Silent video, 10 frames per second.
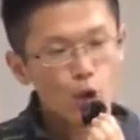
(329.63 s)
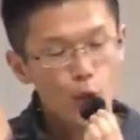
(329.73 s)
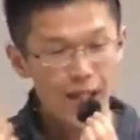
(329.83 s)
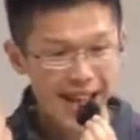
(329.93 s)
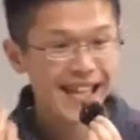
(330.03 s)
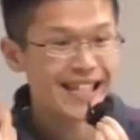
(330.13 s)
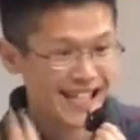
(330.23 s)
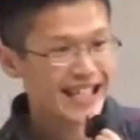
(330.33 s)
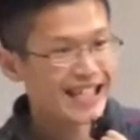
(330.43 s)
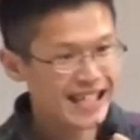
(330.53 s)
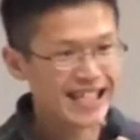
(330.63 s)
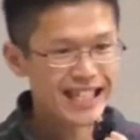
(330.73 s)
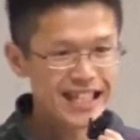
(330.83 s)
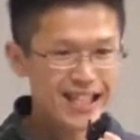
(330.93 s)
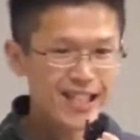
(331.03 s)
created
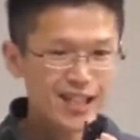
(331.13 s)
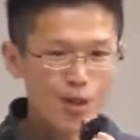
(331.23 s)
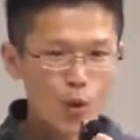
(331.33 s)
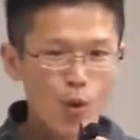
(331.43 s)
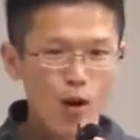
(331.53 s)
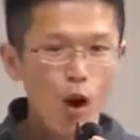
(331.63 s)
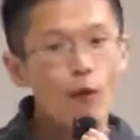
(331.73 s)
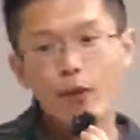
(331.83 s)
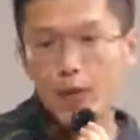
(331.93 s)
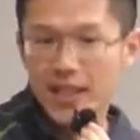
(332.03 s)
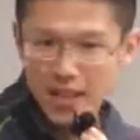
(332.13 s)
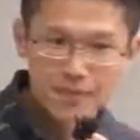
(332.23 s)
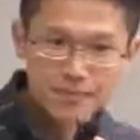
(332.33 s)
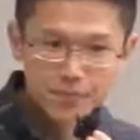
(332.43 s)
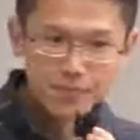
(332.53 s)
or
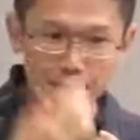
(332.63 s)
overwritten.